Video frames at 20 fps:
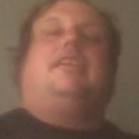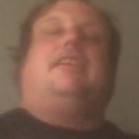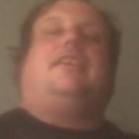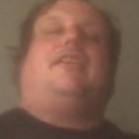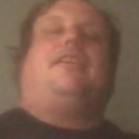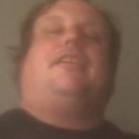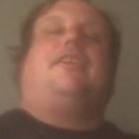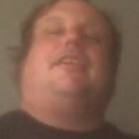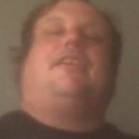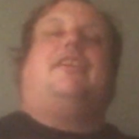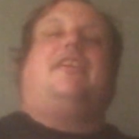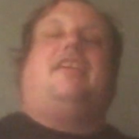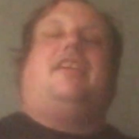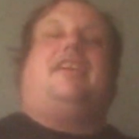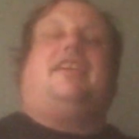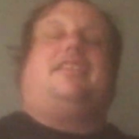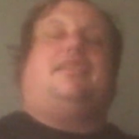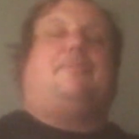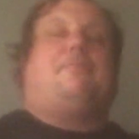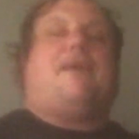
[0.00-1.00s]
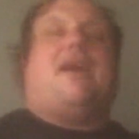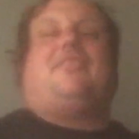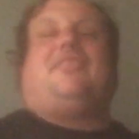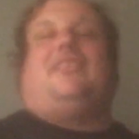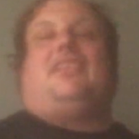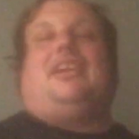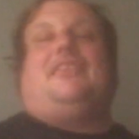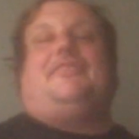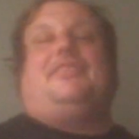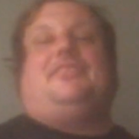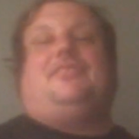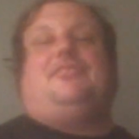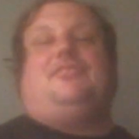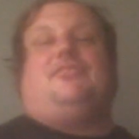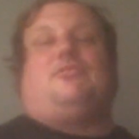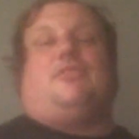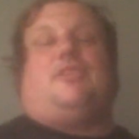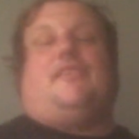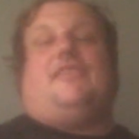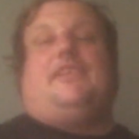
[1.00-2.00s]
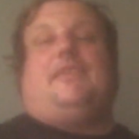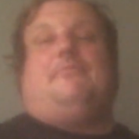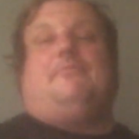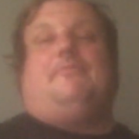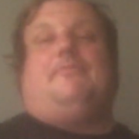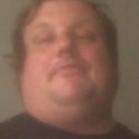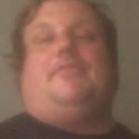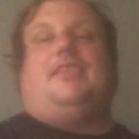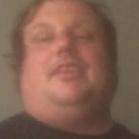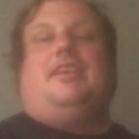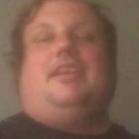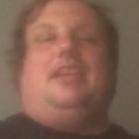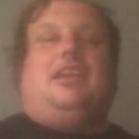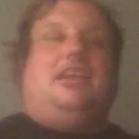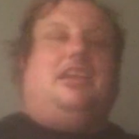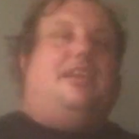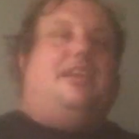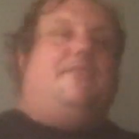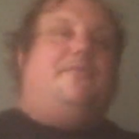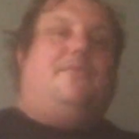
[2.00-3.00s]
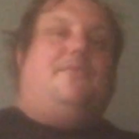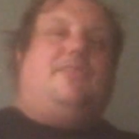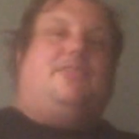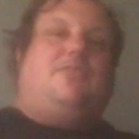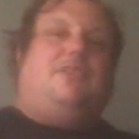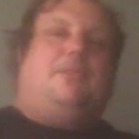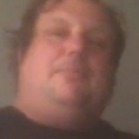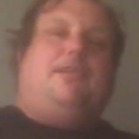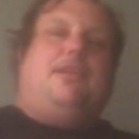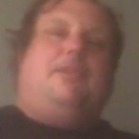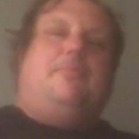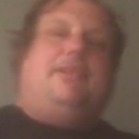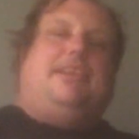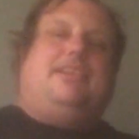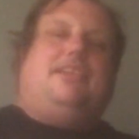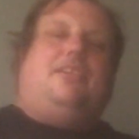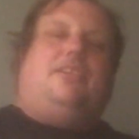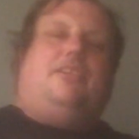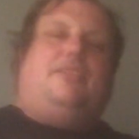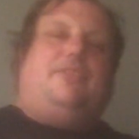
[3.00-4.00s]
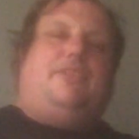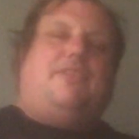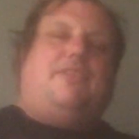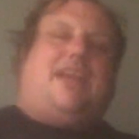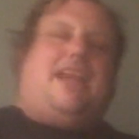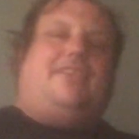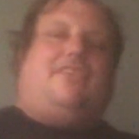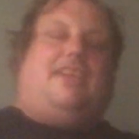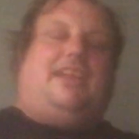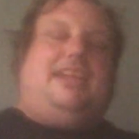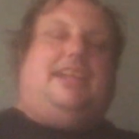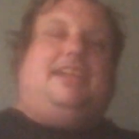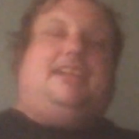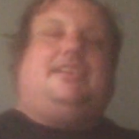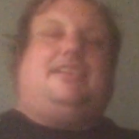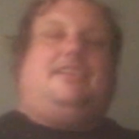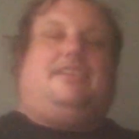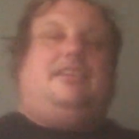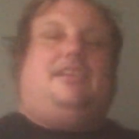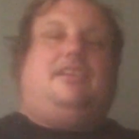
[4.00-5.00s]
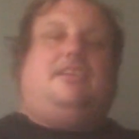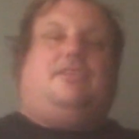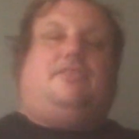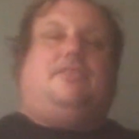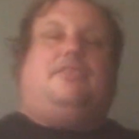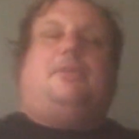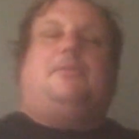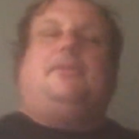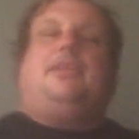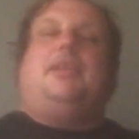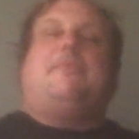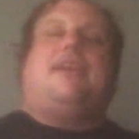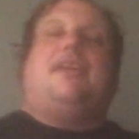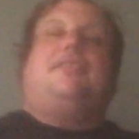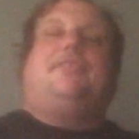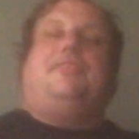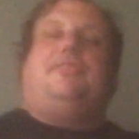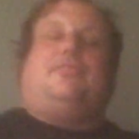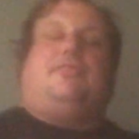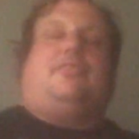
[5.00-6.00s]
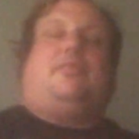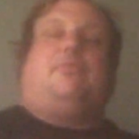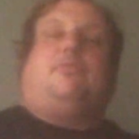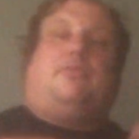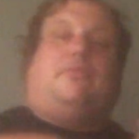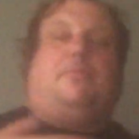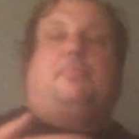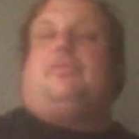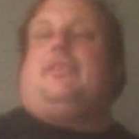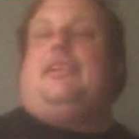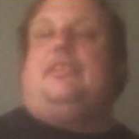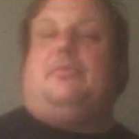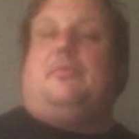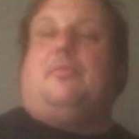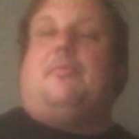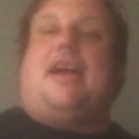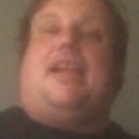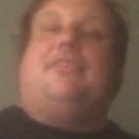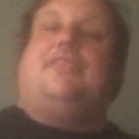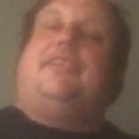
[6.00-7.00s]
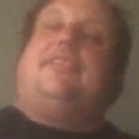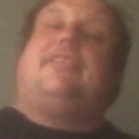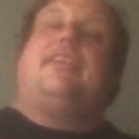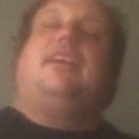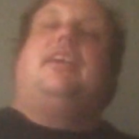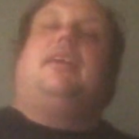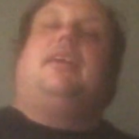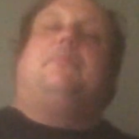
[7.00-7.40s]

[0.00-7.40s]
are the battery life is too short on them, which wouldn't be a big deal if you had AA batteries or some sort of replaceable batteries.